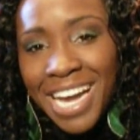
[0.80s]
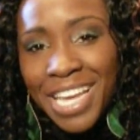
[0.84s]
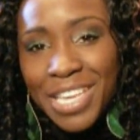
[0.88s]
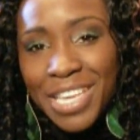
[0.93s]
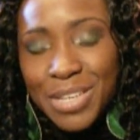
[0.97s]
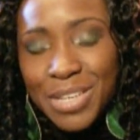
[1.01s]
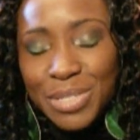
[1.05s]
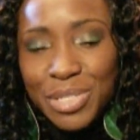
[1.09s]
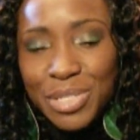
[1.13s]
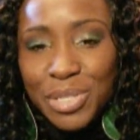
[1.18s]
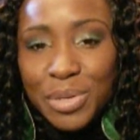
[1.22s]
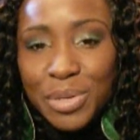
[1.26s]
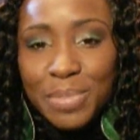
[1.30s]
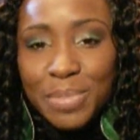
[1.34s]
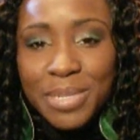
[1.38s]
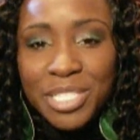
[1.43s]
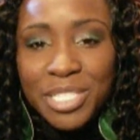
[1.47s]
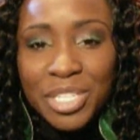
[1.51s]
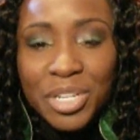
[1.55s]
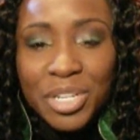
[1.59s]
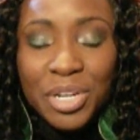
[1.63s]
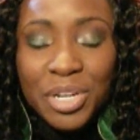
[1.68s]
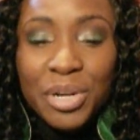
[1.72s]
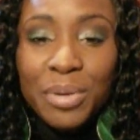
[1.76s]
Hi YouTube,
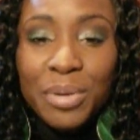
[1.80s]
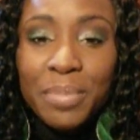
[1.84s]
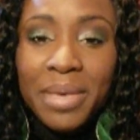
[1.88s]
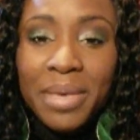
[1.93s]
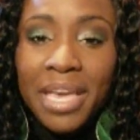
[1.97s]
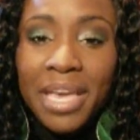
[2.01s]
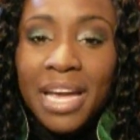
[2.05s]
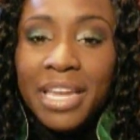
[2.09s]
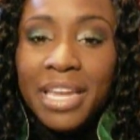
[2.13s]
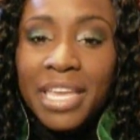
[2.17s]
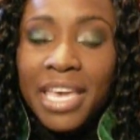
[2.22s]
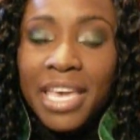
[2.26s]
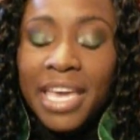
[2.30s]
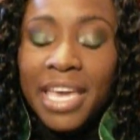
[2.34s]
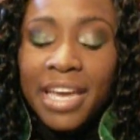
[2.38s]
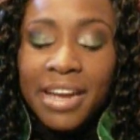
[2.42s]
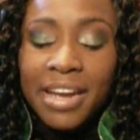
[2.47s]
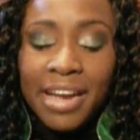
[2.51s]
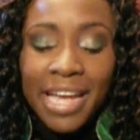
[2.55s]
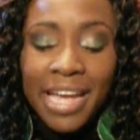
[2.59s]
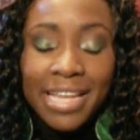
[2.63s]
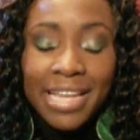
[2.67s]
it's your girl Me-Anie here,